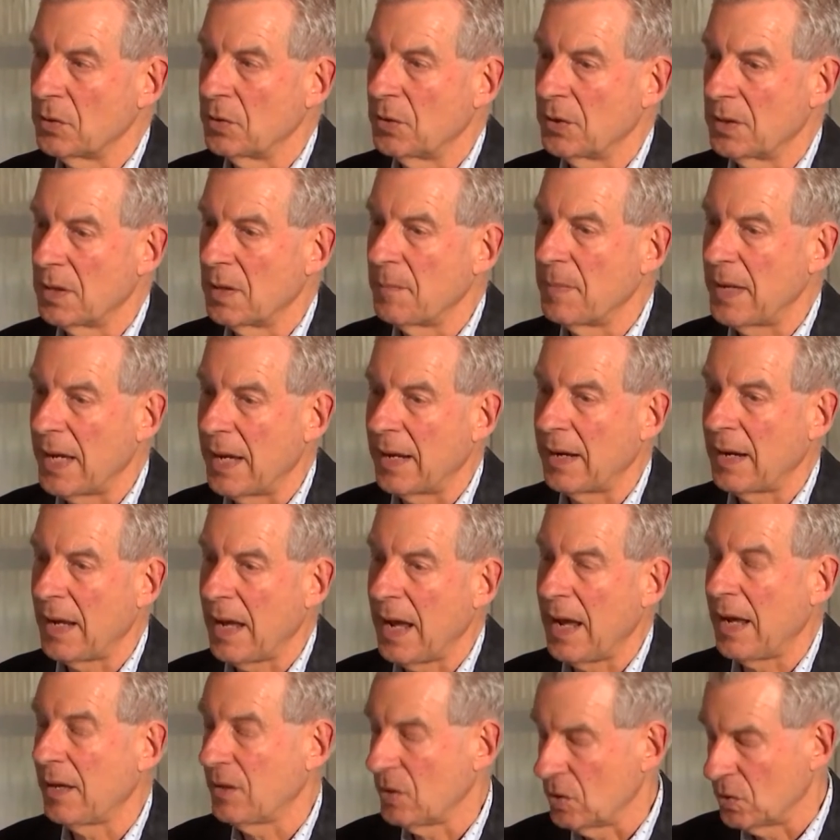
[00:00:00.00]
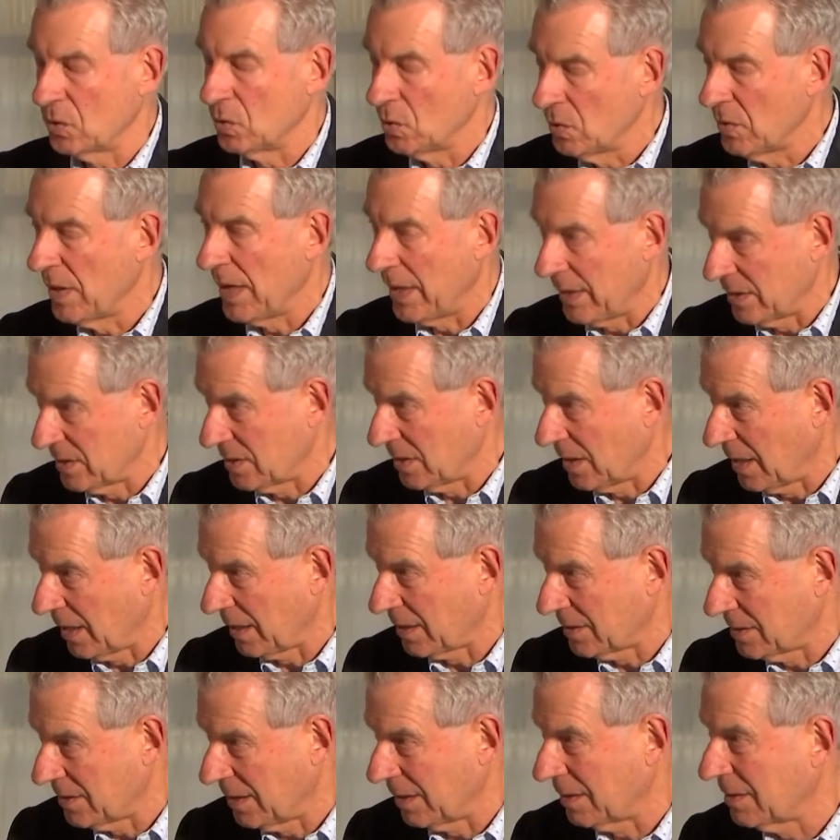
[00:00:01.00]
learned about how you do that as an
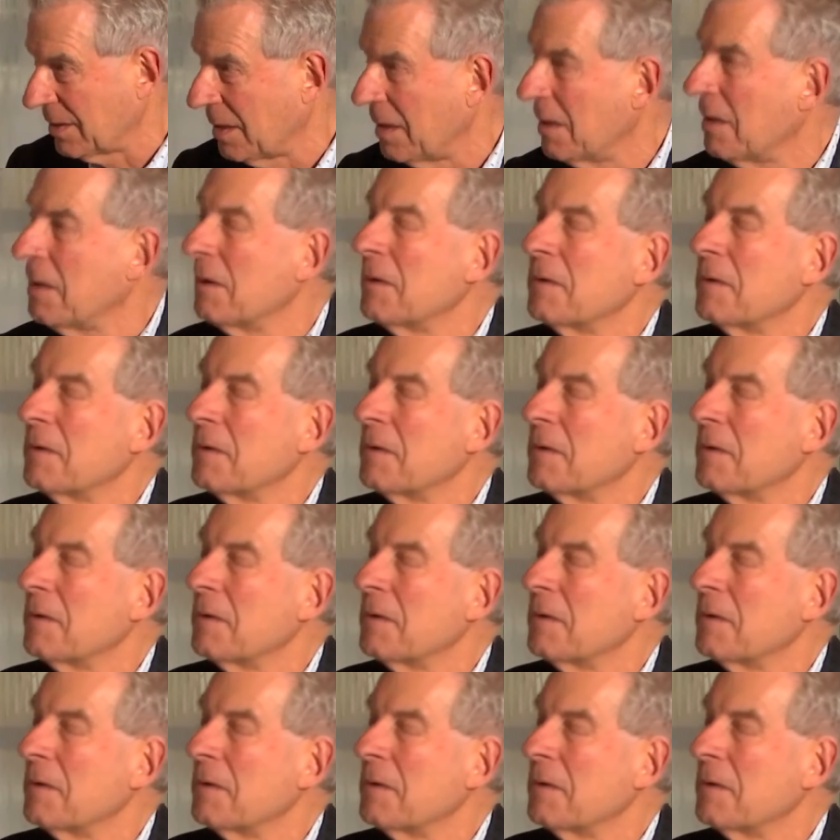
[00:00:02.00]
architect.